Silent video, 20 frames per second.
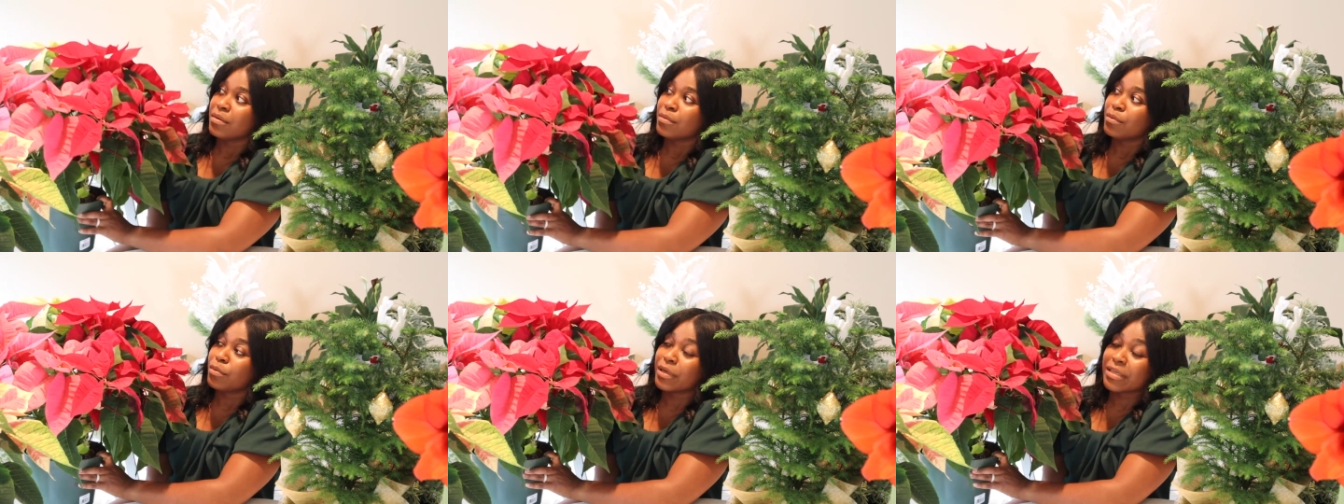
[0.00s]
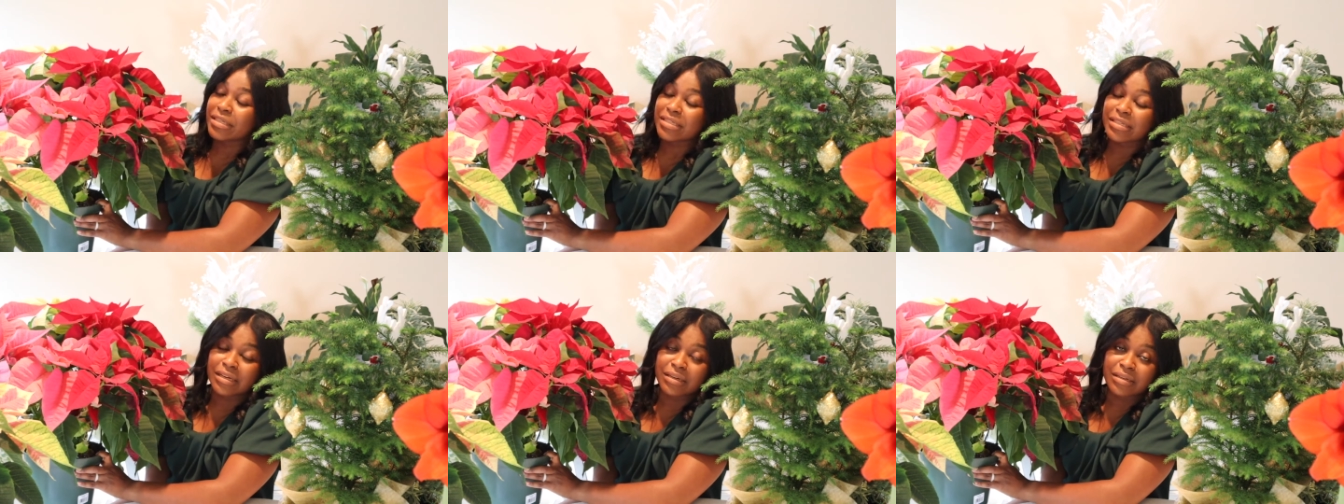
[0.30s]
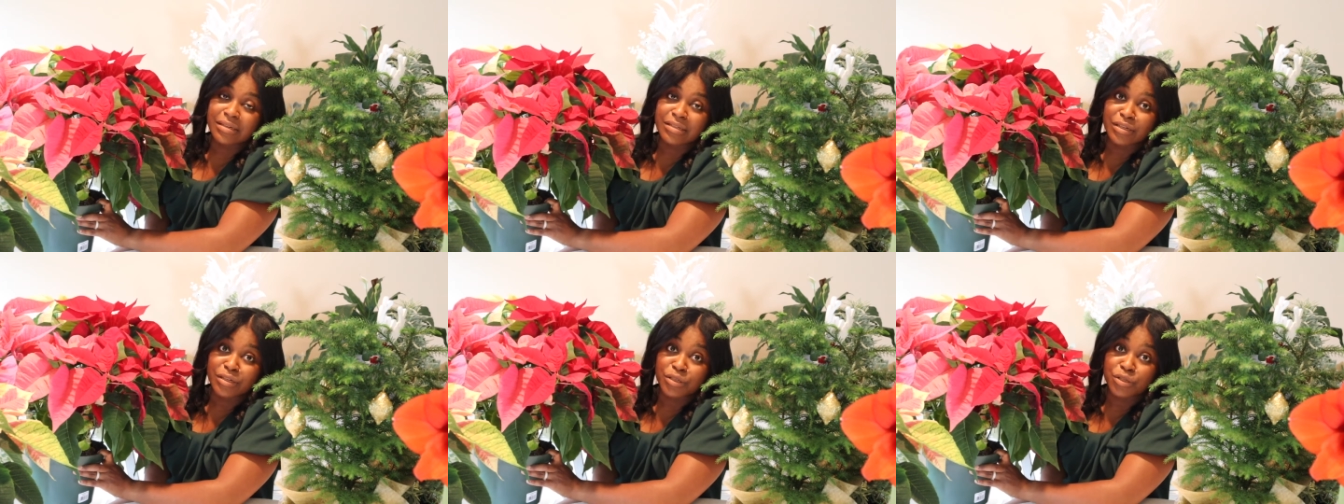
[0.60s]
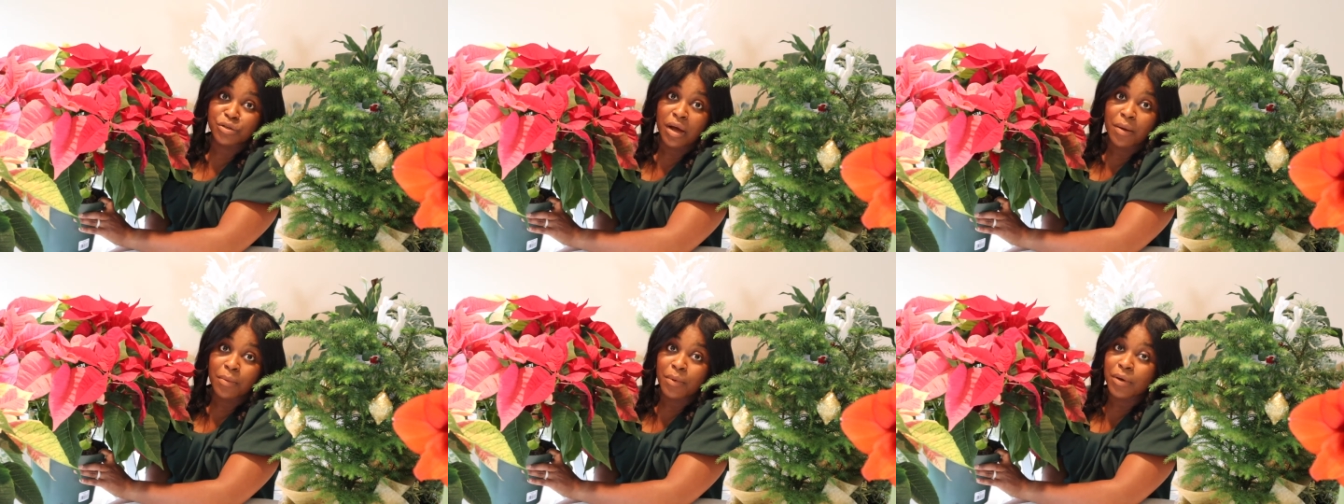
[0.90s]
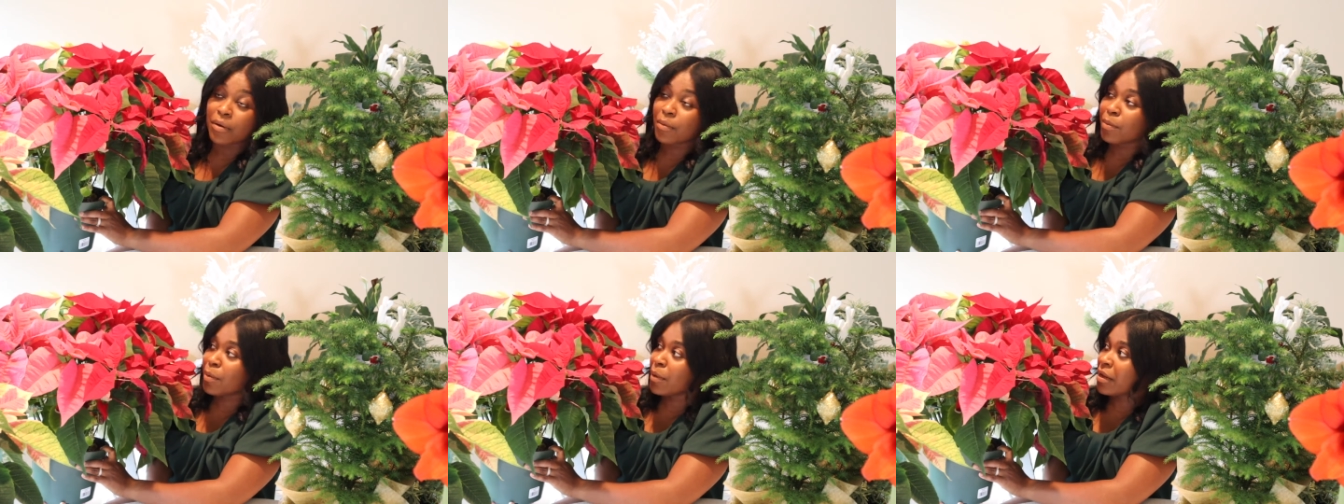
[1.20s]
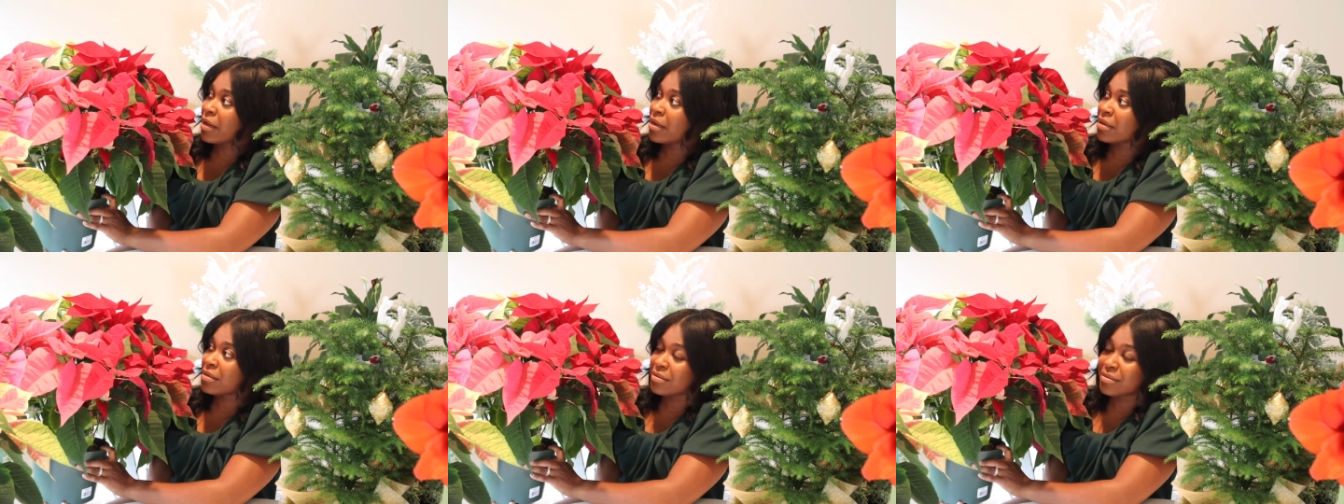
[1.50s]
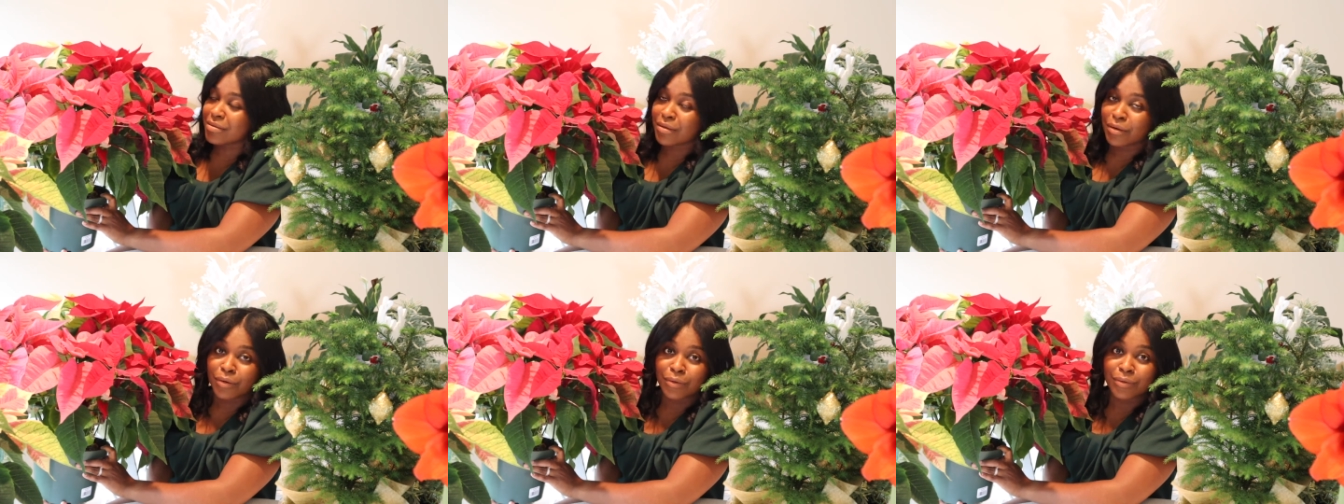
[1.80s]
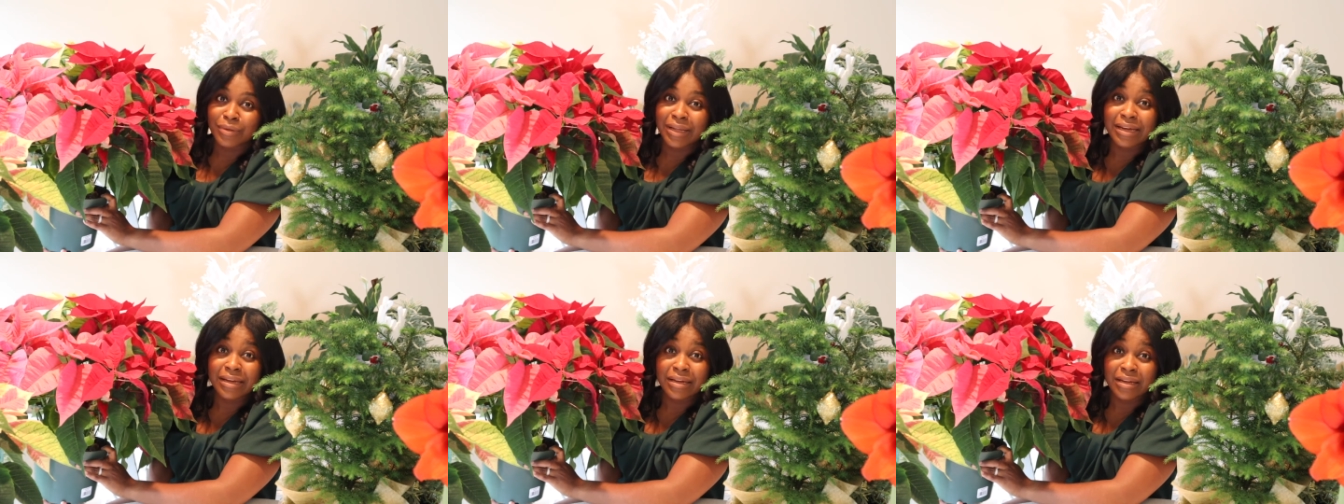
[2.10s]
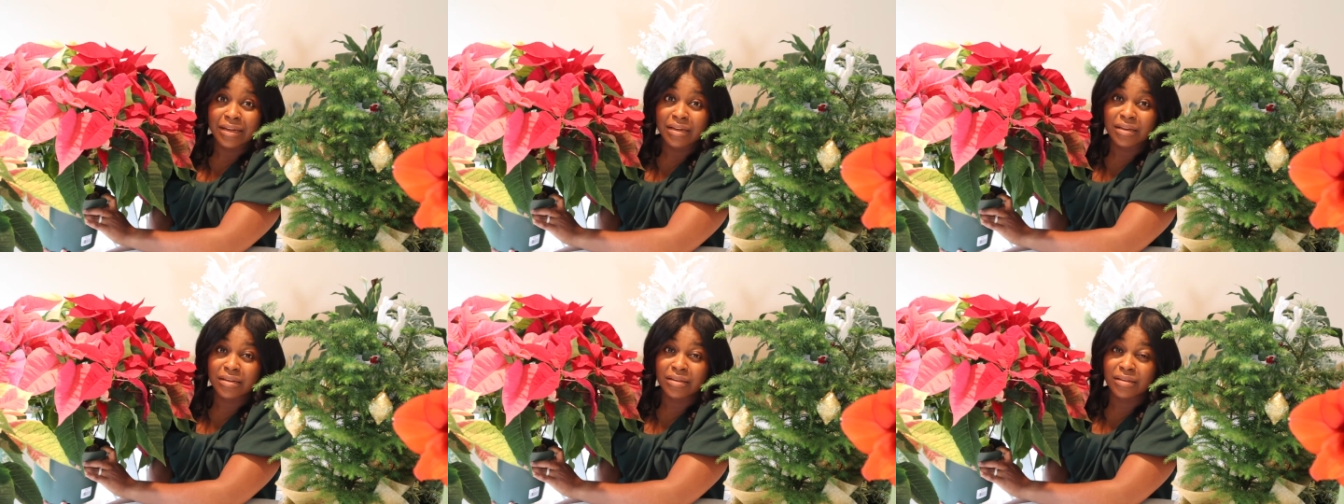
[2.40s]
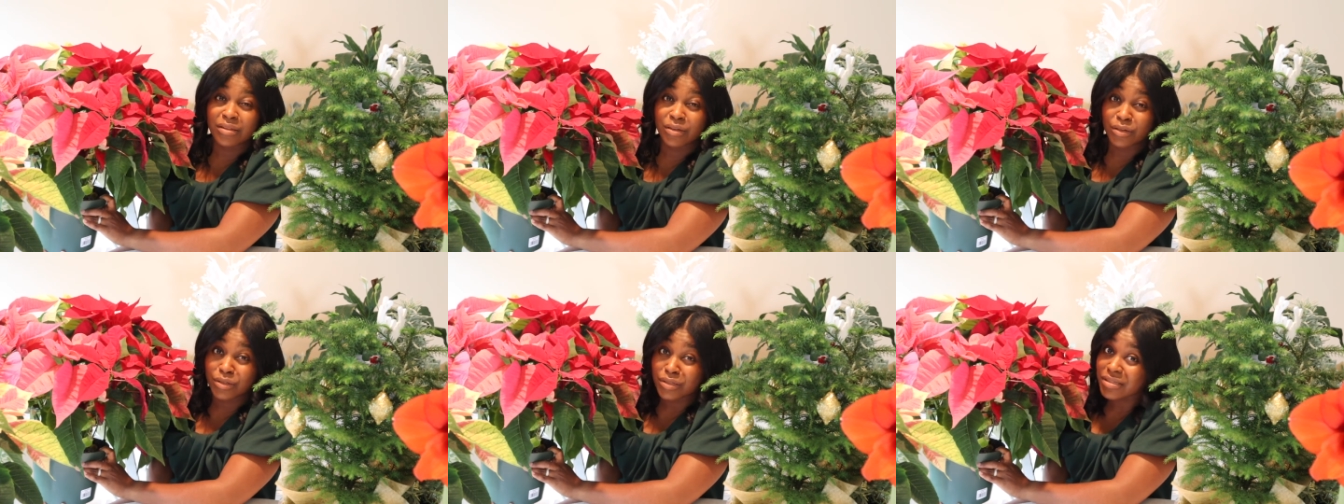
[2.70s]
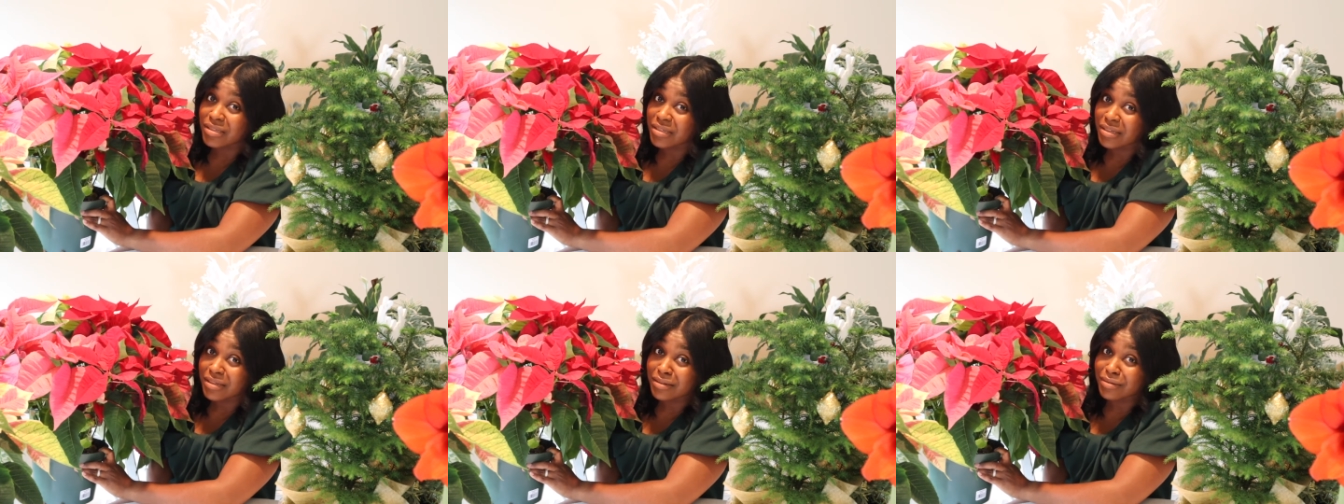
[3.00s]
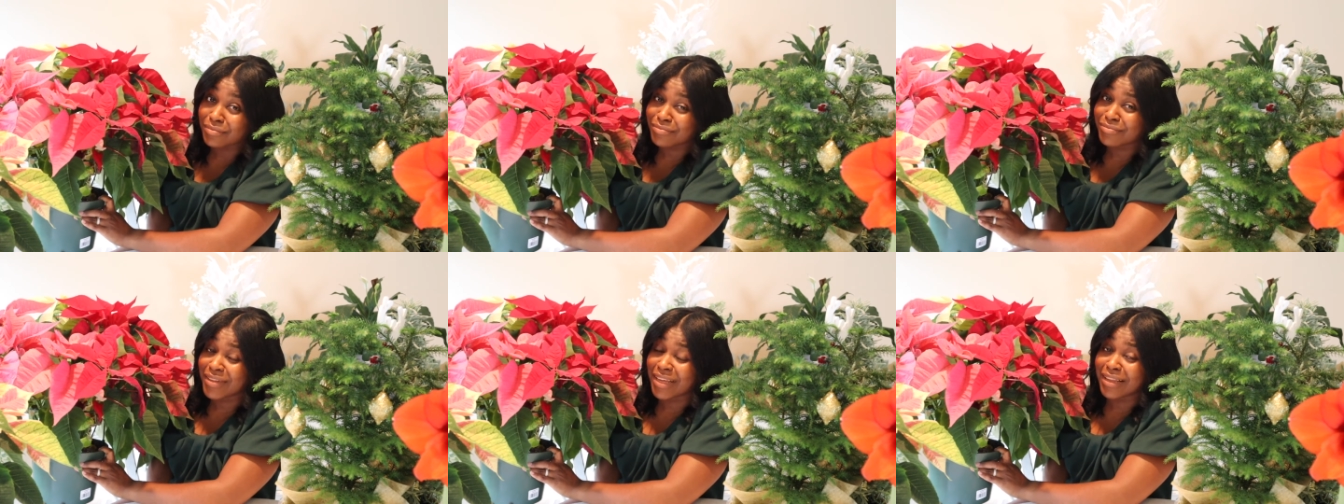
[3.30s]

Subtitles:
Poinsettias are tropical plants, so they get thirsty,